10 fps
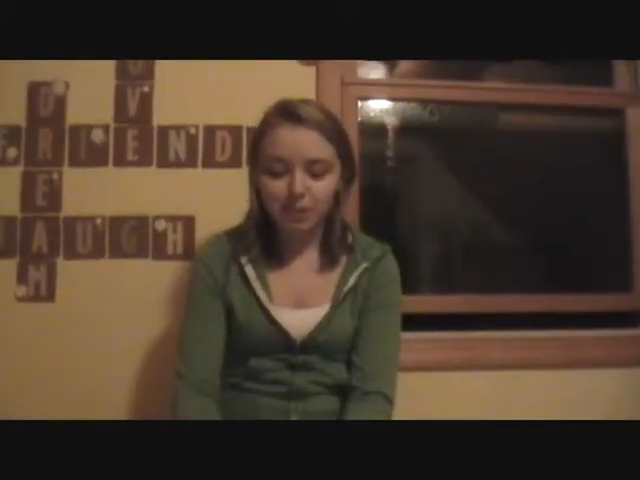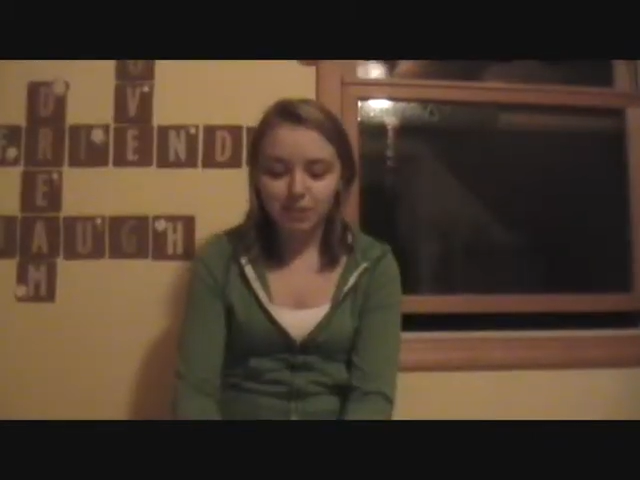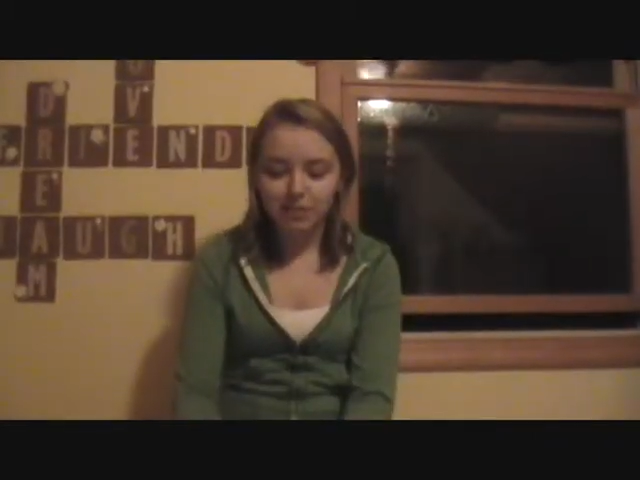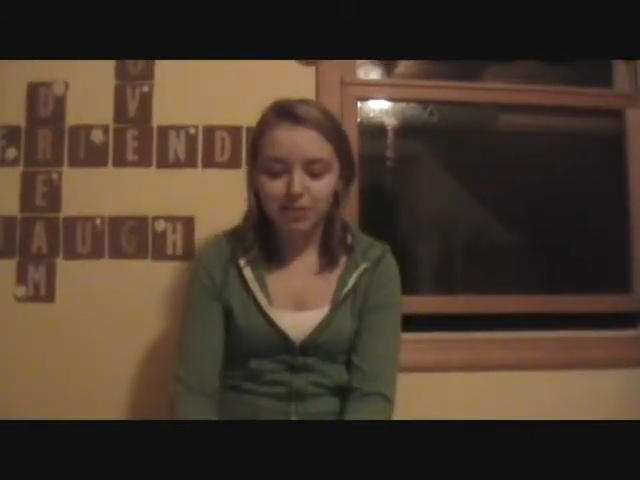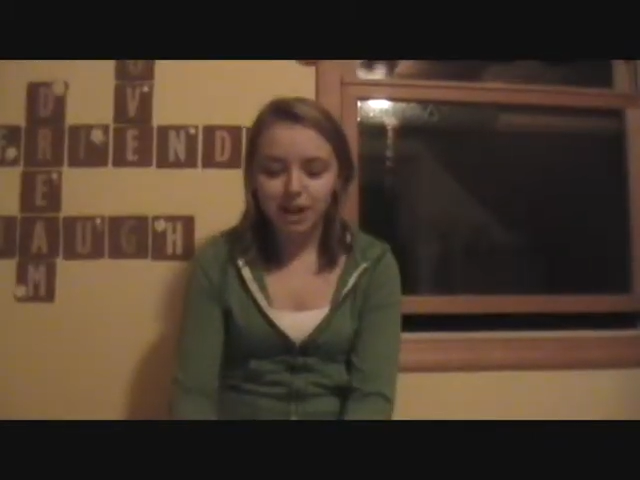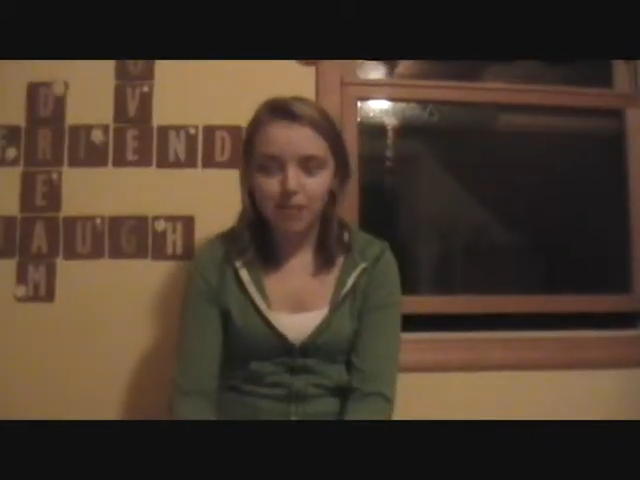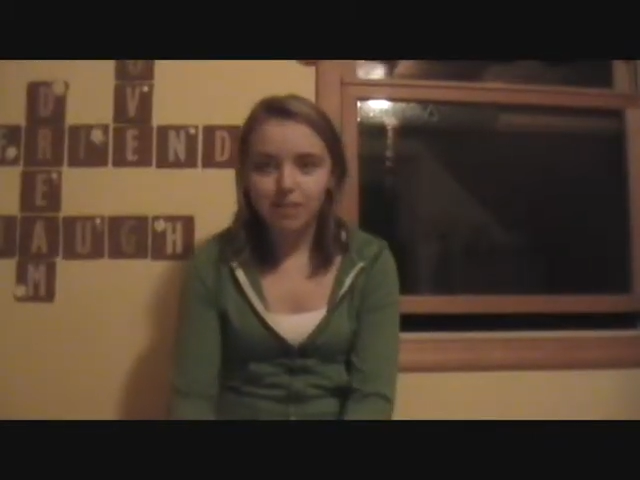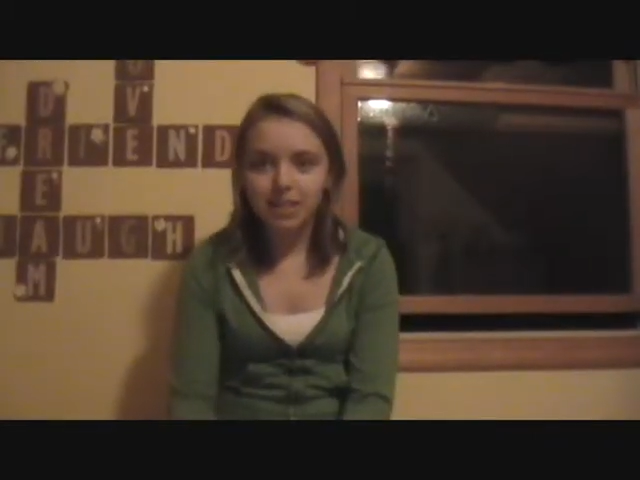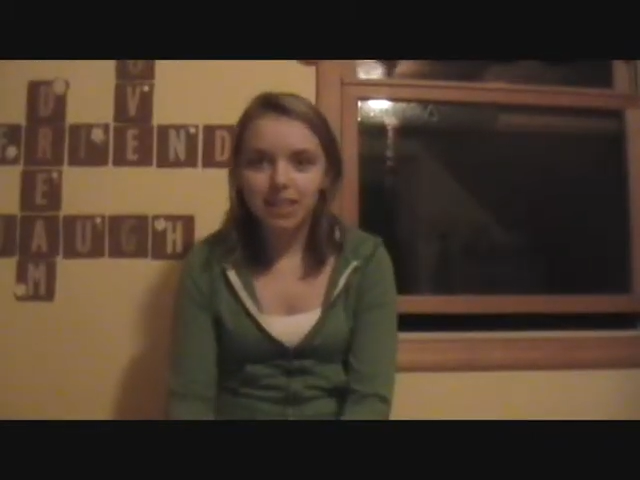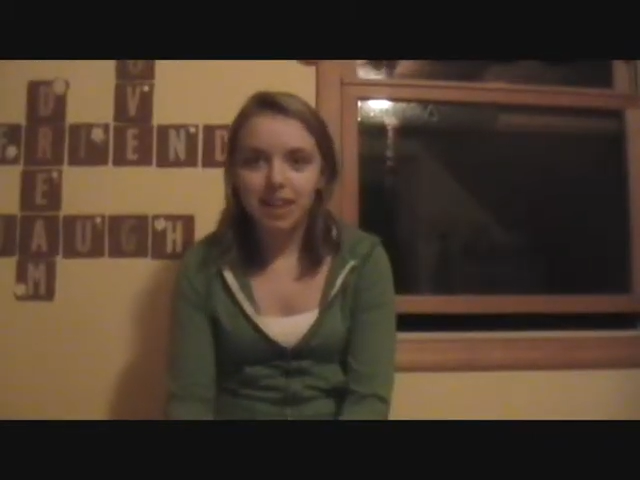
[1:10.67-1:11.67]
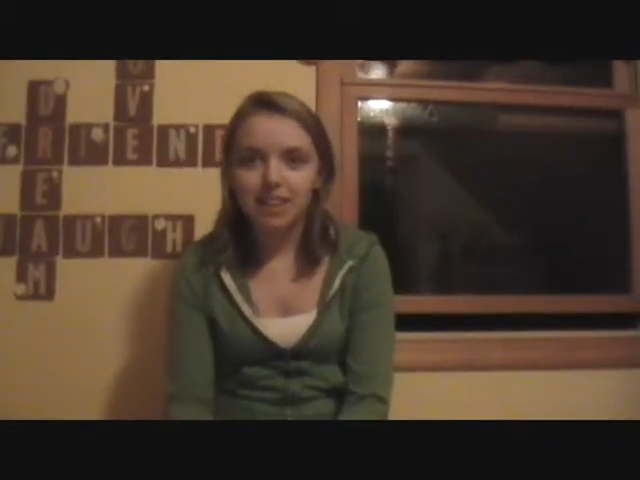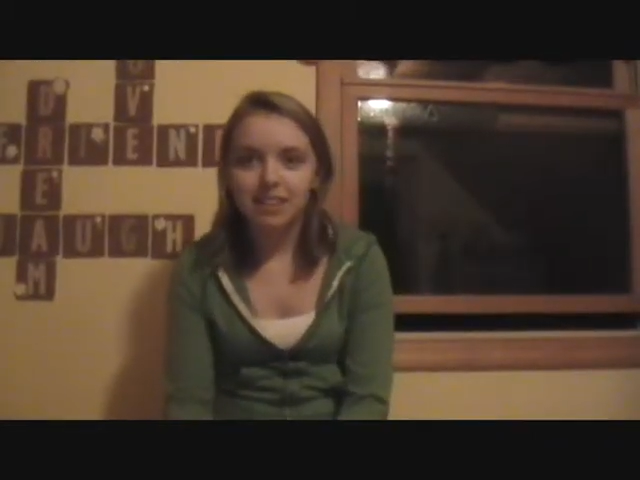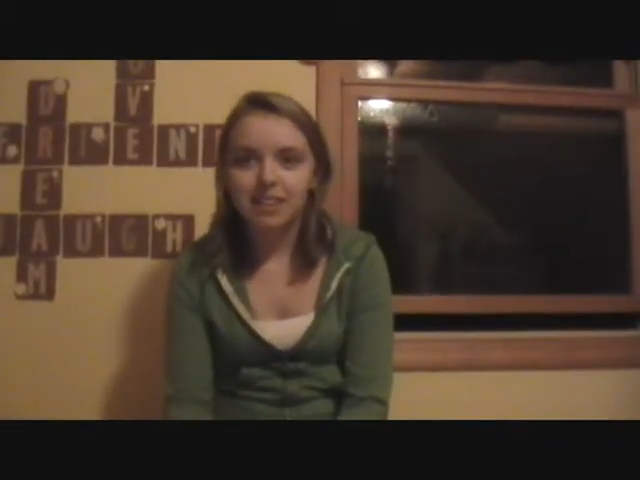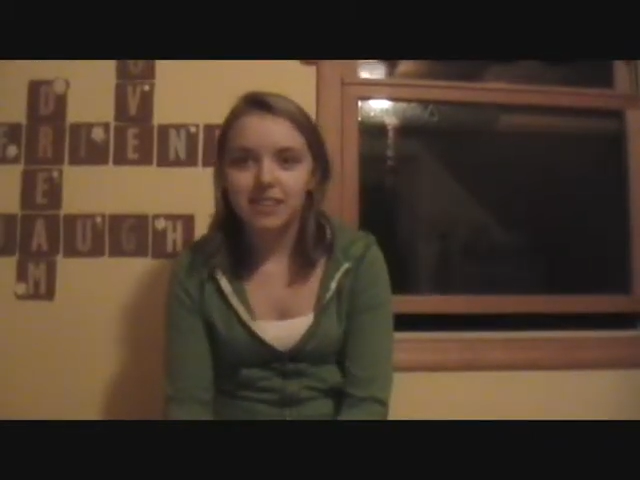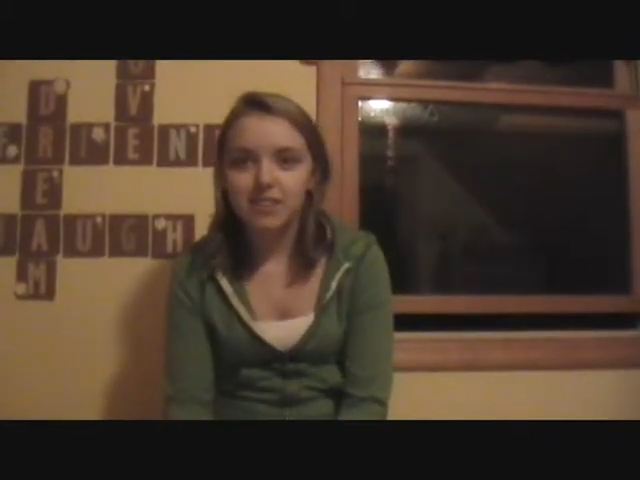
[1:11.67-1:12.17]
Prison was commonly
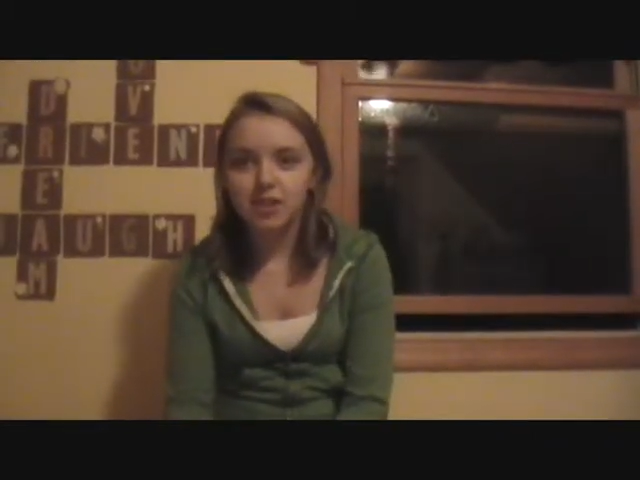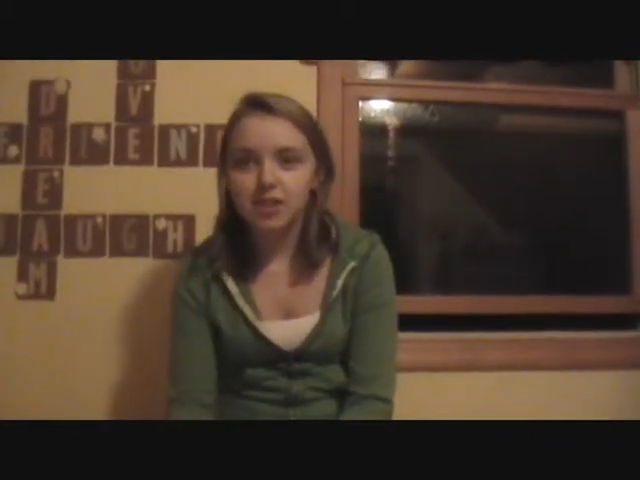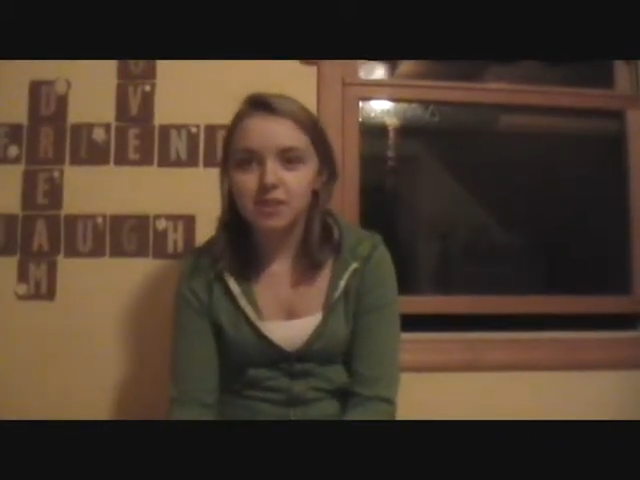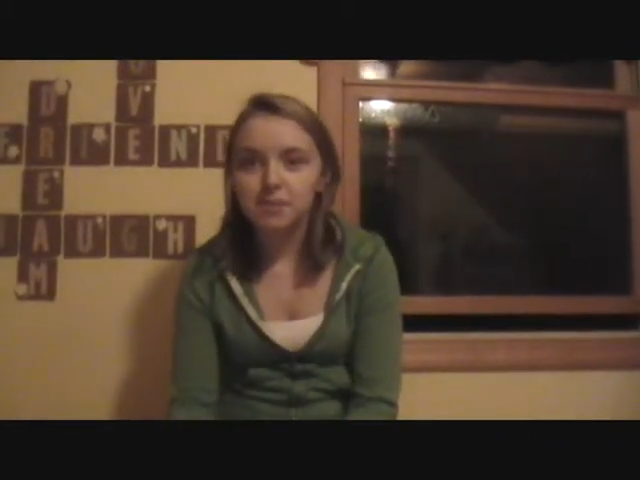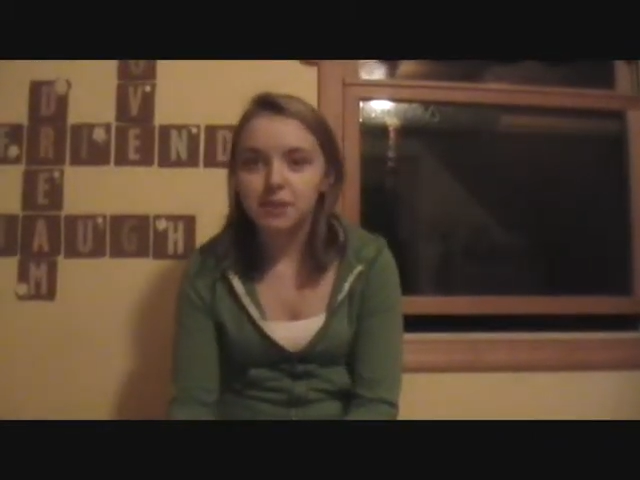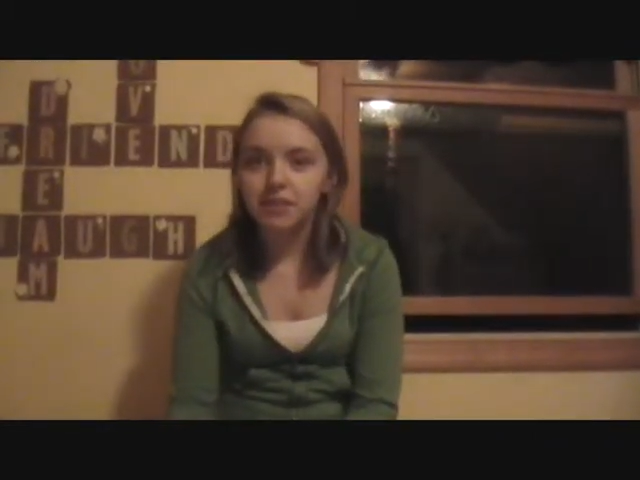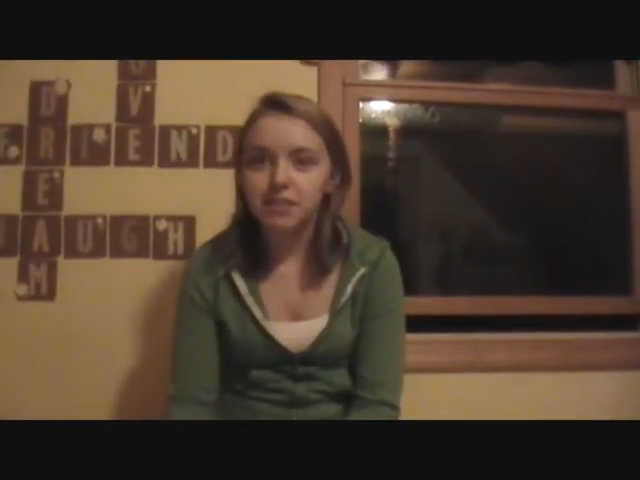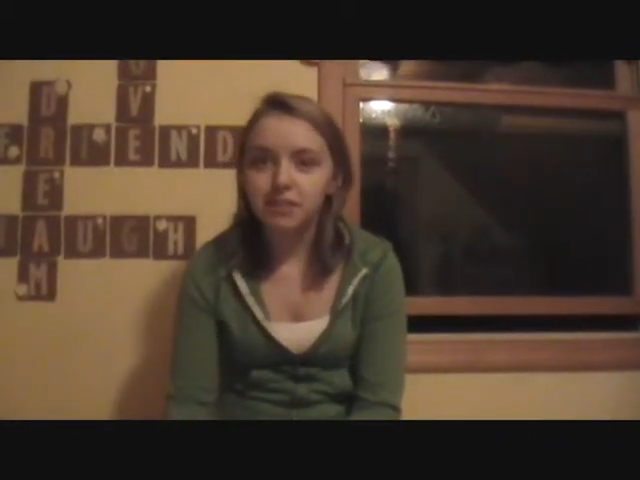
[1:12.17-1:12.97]
lacking sufficient amounts